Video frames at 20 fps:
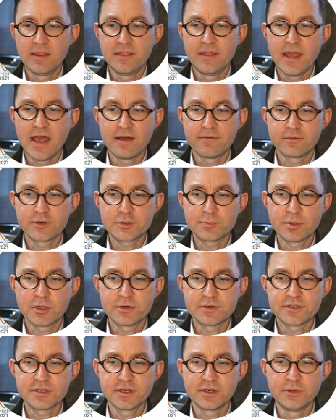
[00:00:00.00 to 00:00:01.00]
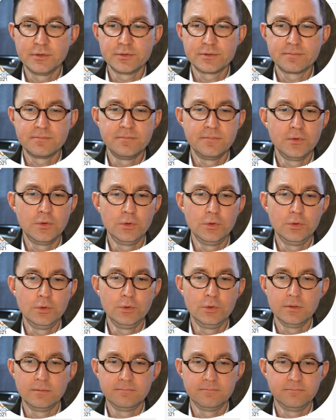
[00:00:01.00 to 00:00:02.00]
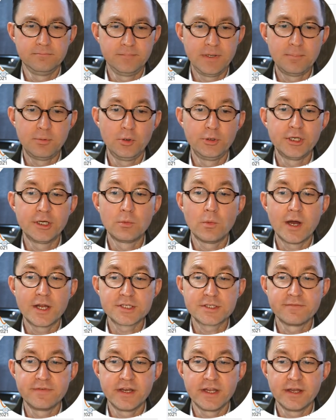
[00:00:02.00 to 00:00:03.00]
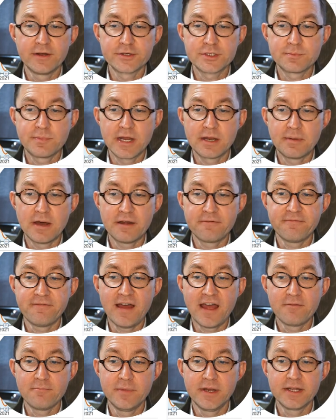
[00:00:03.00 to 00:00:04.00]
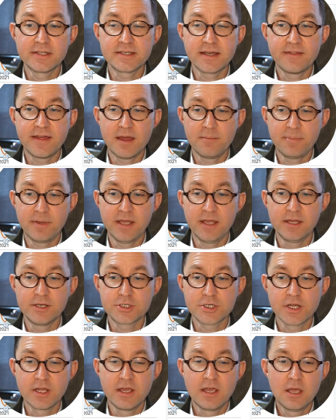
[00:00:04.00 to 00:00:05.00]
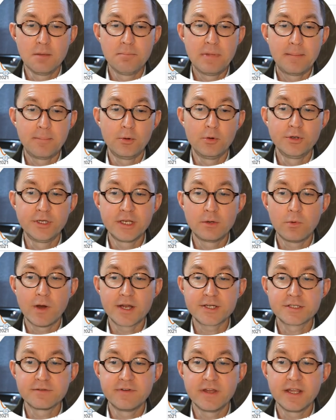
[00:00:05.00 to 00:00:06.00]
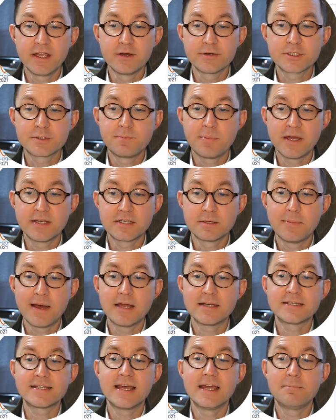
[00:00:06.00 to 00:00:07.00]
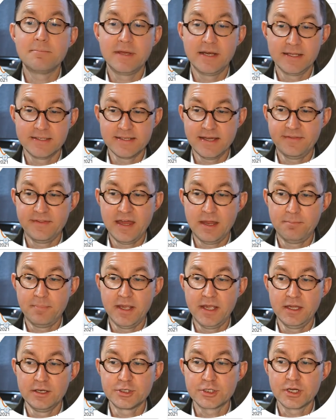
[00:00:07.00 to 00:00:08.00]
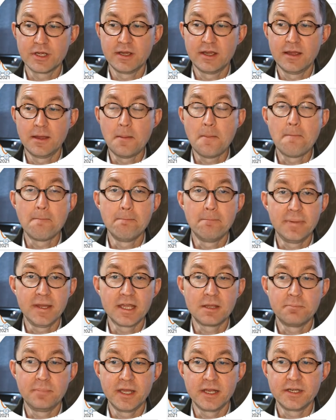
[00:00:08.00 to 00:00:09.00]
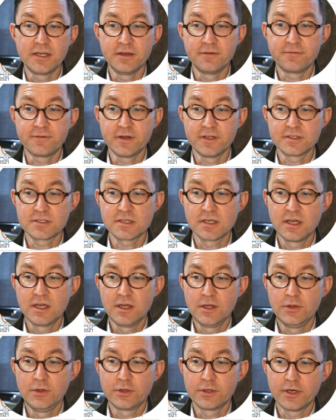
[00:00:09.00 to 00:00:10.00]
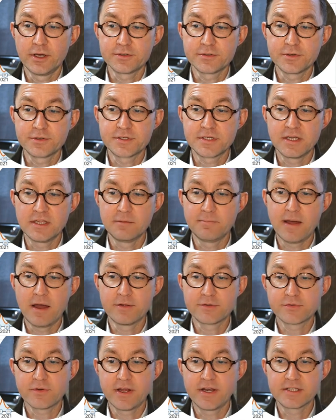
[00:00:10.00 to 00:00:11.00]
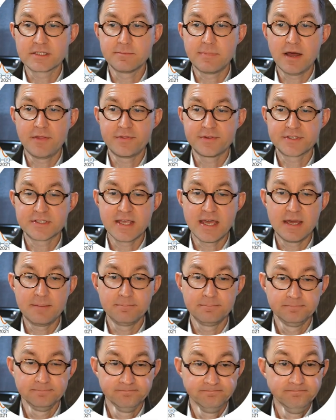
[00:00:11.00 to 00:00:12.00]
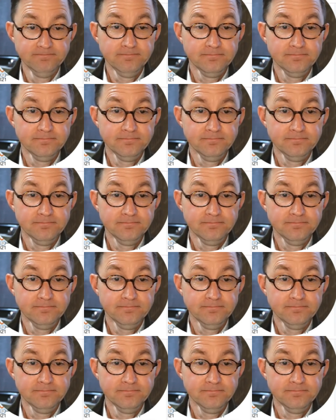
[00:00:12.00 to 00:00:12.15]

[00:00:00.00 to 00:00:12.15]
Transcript: The average person who, who people who didn't watch the video spent about five minutes on that page. People who did watch the video spent about 10 minutes on that page. Big, big difference. You can also see the bounce rate is about the same.